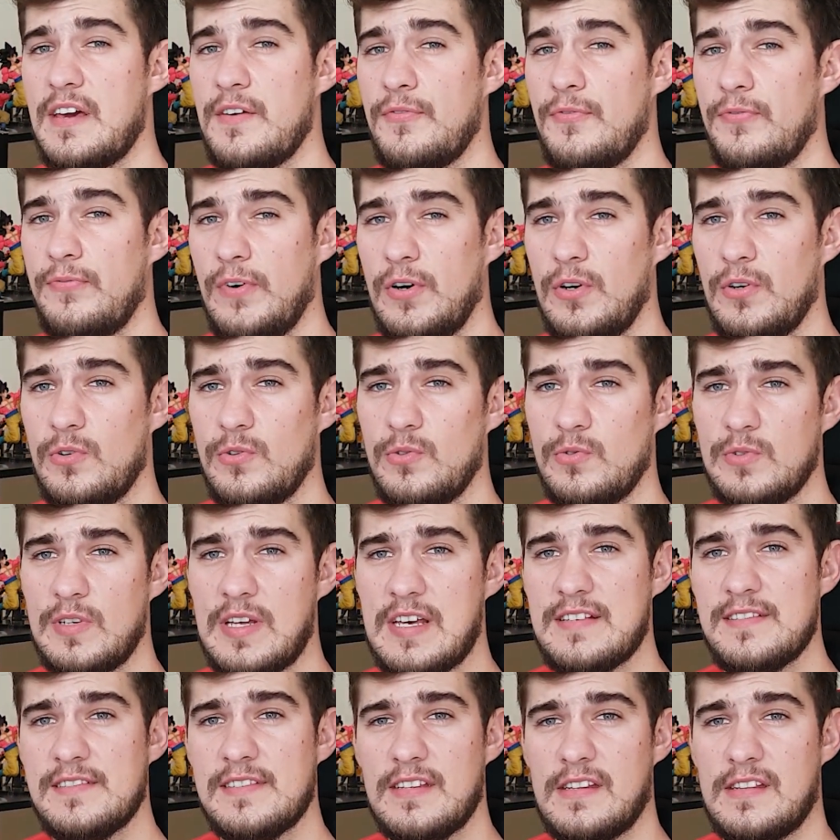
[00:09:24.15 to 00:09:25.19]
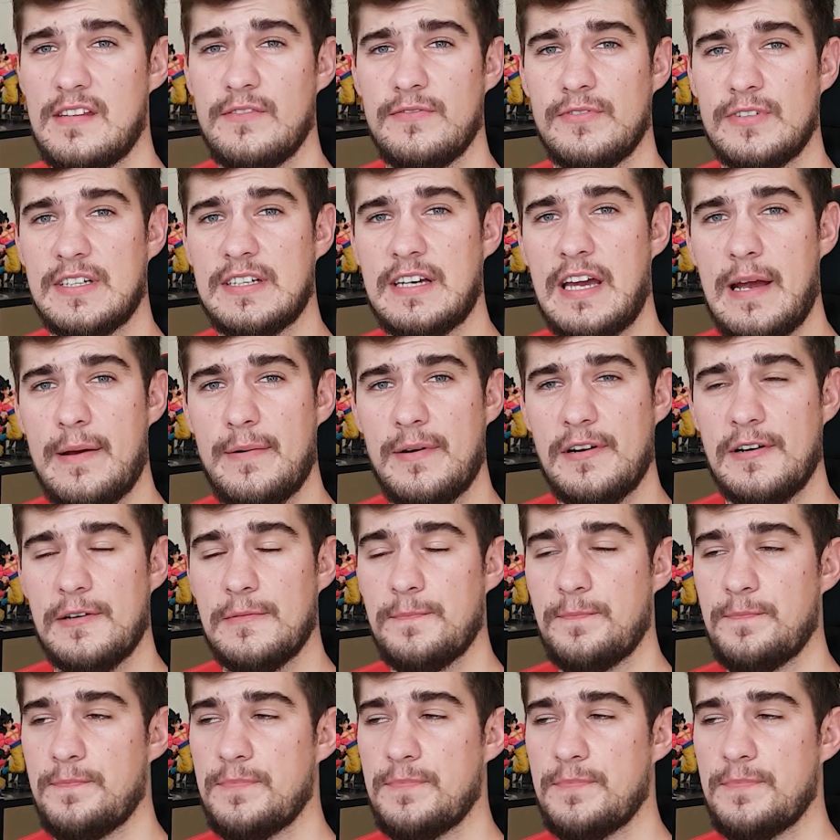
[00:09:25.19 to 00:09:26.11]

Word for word: a phone instead of a camera.